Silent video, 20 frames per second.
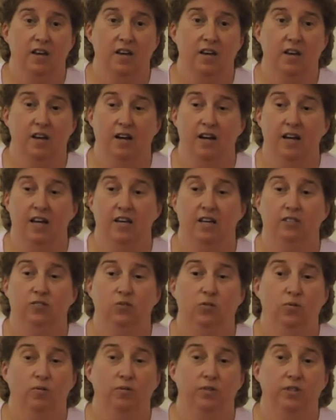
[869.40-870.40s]
And I had
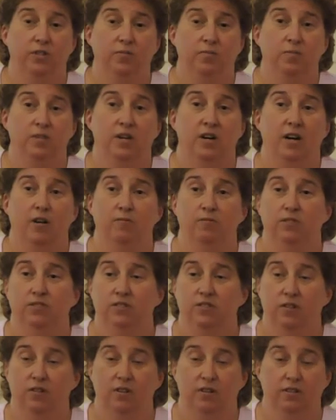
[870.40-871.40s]
told him that I was
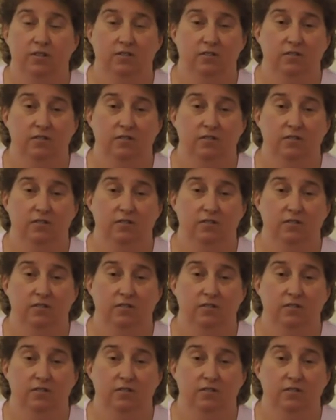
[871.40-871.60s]
done.